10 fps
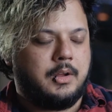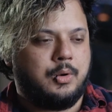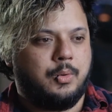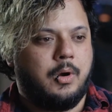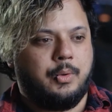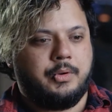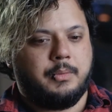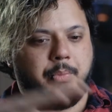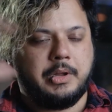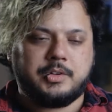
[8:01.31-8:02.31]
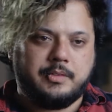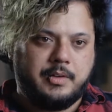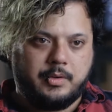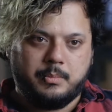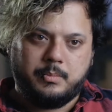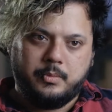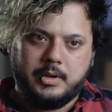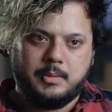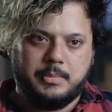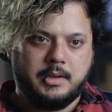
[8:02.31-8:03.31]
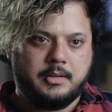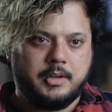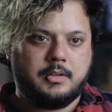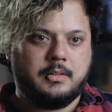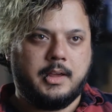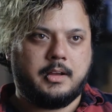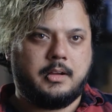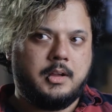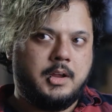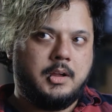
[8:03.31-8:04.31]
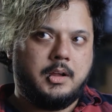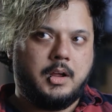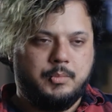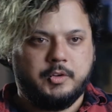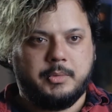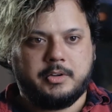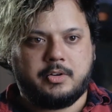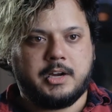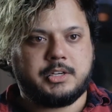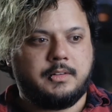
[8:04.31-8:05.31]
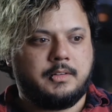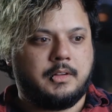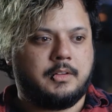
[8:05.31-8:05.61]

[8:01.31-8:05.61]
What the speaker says: who owned a bunch of different really big like amusement attractions.